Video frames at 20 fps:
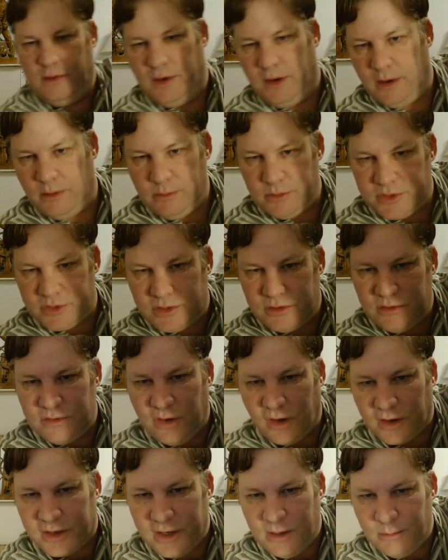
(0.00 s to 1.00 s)
I was
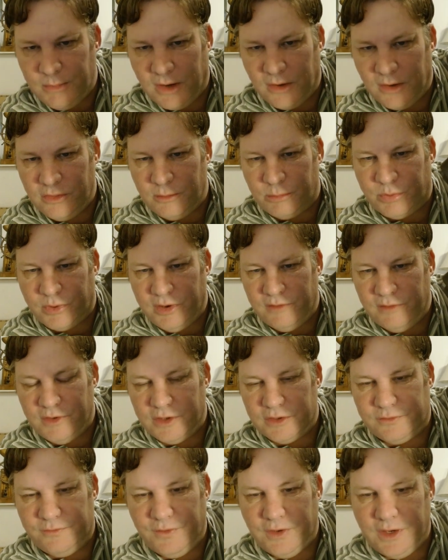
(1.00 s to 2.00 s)
talking about in the
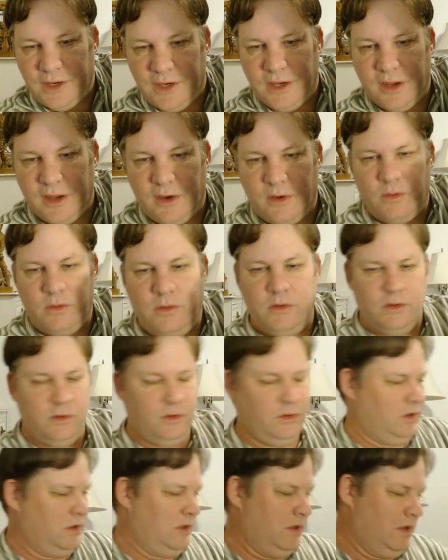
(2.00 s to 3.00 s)
previous video.
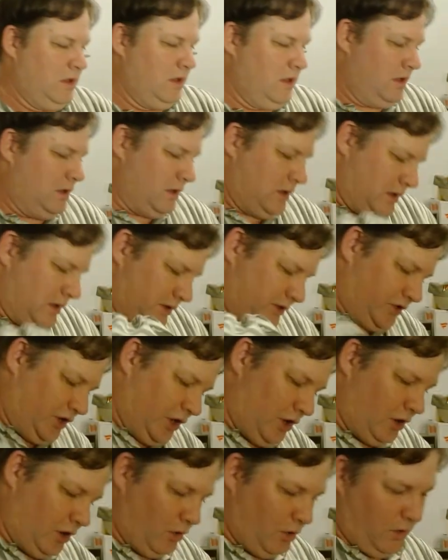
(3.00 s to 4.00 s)
And
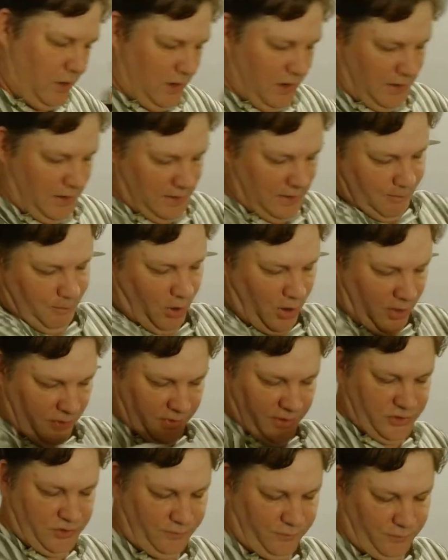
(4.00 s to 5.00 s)
so I
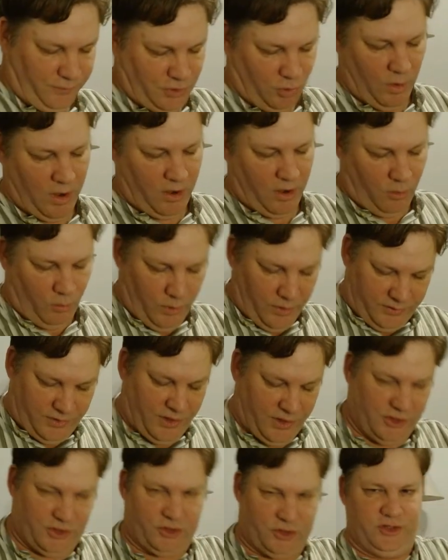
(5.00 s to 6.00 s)
bought this to wear with
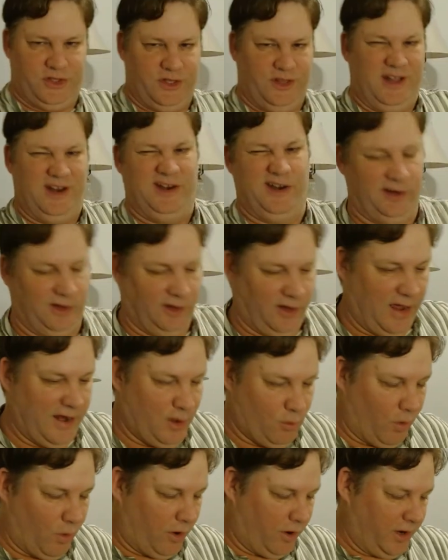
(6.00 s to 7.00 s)
t-shirts and then didn't
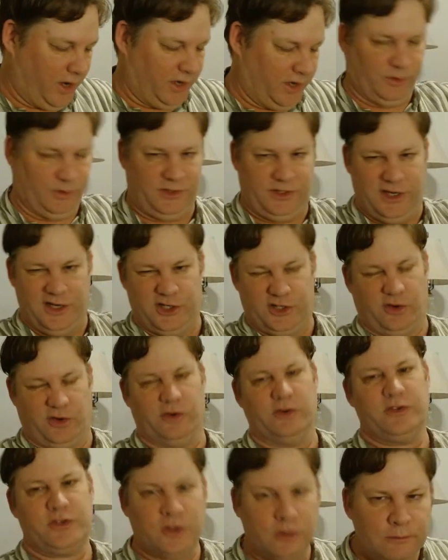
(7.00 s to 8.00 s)
like wearing it with
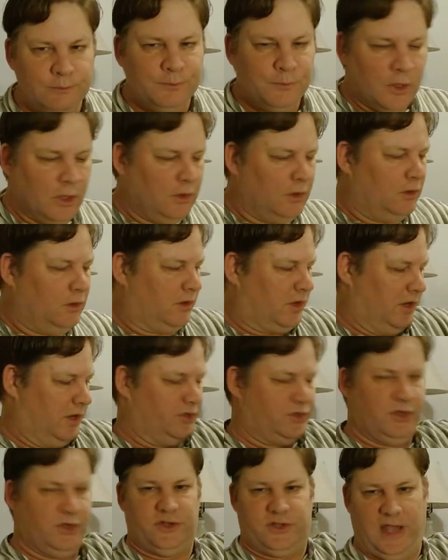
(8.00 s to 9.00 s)
t-shirts
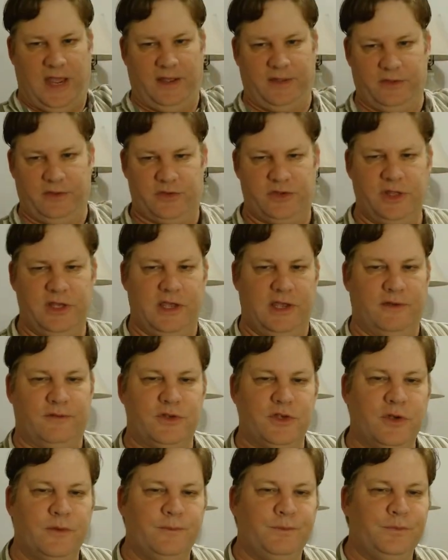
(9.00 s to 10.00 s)
because satin
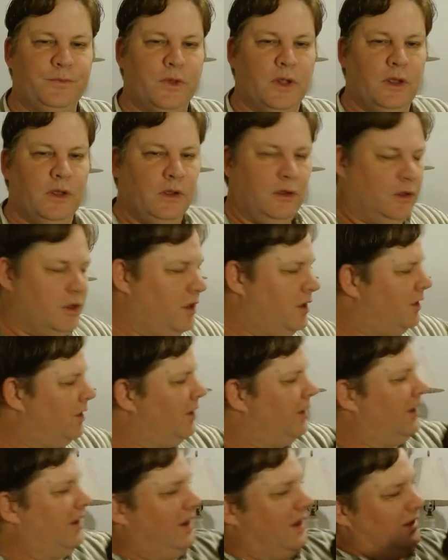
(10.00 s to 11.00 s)
sleeves.
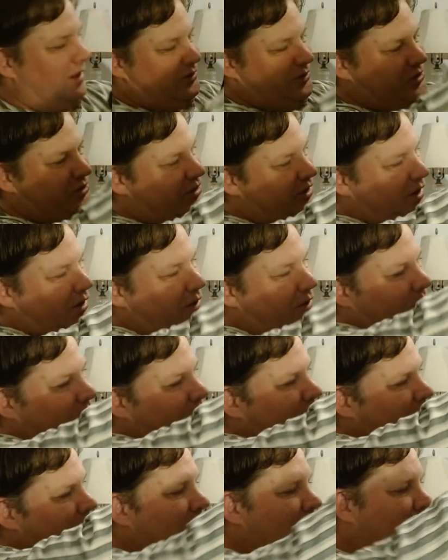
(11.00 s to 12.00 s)
And
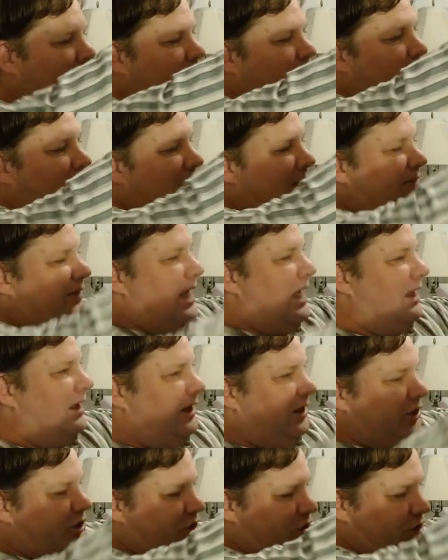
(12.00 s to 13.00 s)
so we had
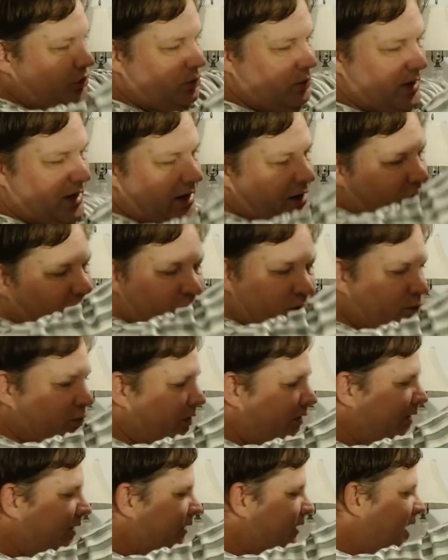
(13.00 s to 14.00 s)
that issue, and I couldn't
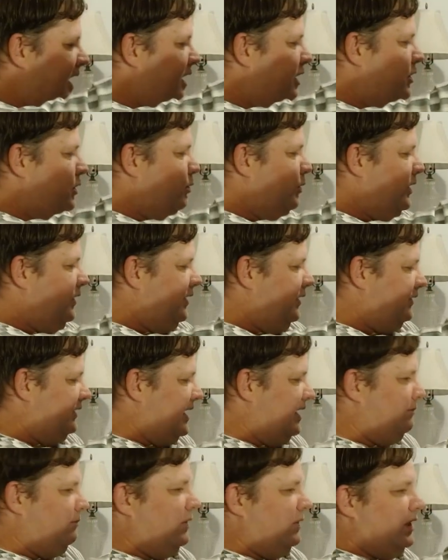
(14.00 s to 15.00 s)
really layer with it
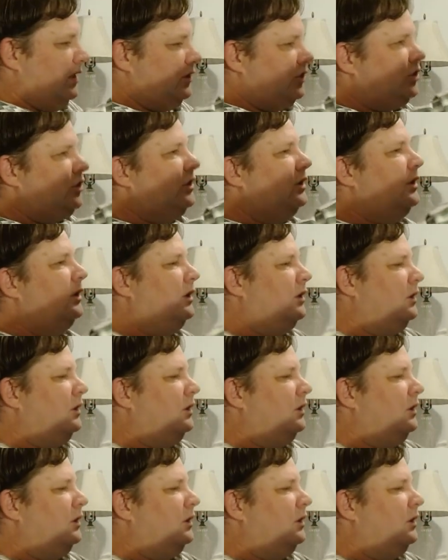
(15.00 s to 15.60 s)
that much.